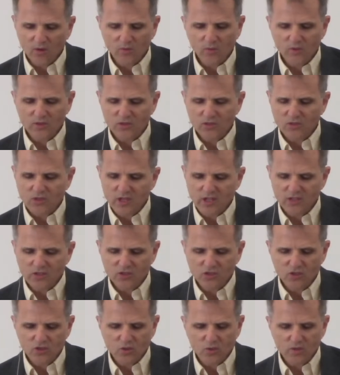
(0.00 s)
was
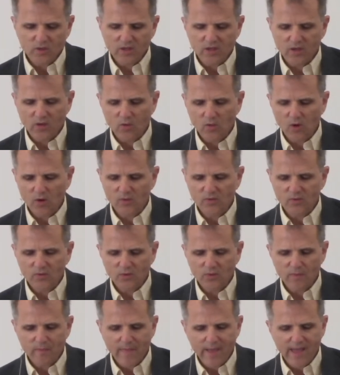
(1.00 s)
his duty, quote,
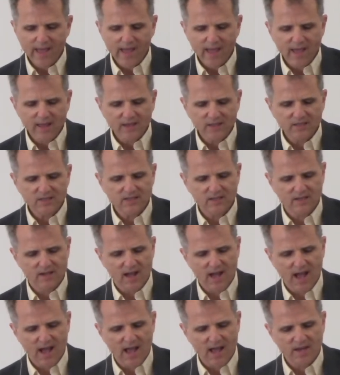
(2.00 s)
to man and to
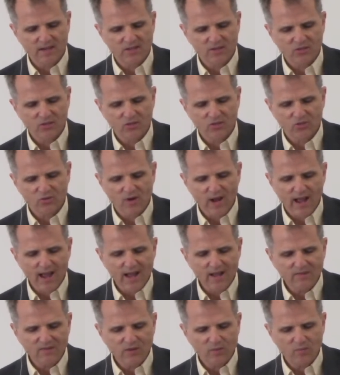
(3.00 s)
God, to
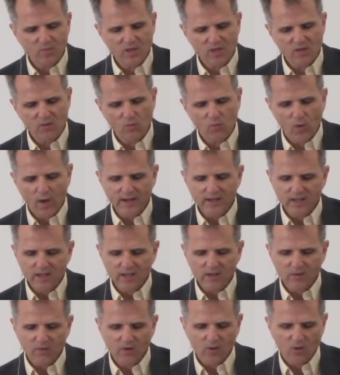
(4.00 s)
strive to be what
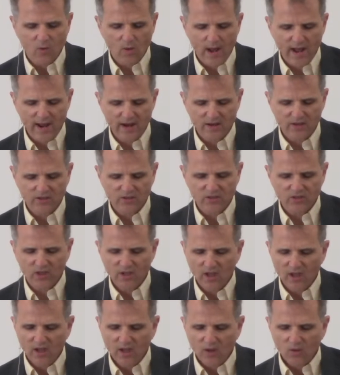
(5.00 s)
he requires,
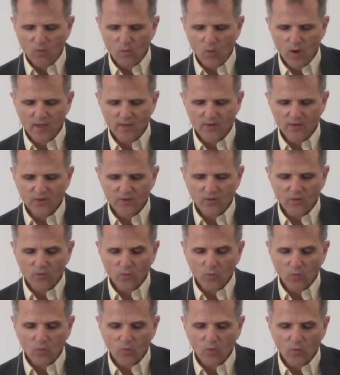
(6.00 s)
whether
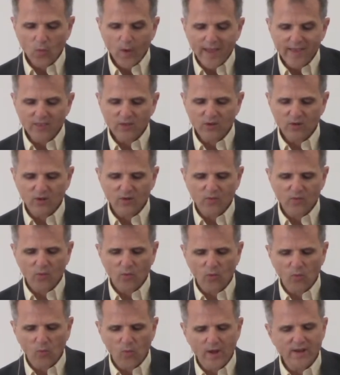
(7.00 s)

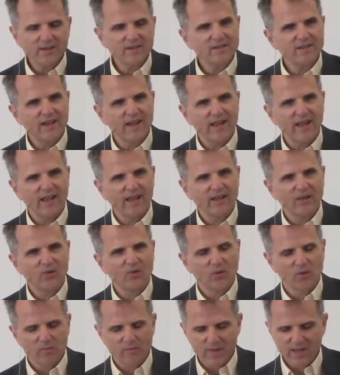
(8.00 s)
for one day
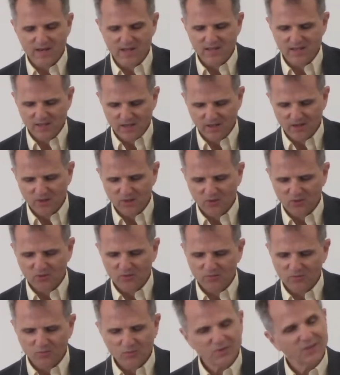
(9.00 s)
or many
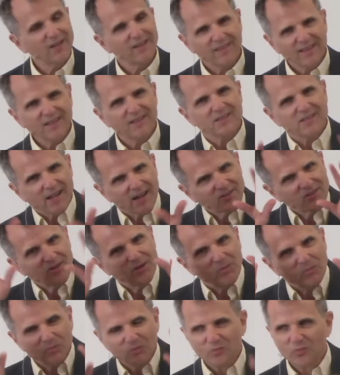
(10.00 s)
years, which I think is
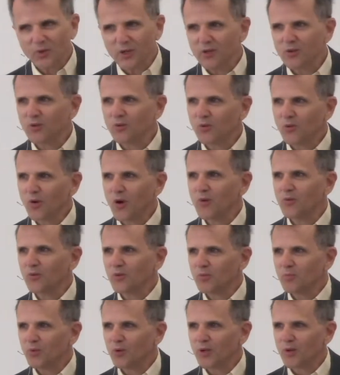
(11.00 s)
actually a pretty good quote
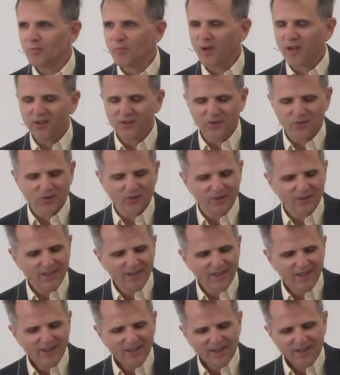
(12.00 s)
to put up on your,
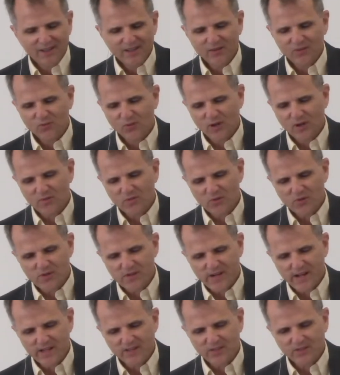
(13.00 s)
in front of your
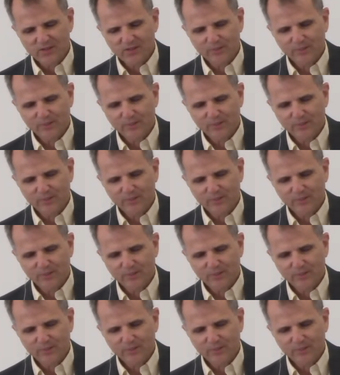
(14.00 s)
desk.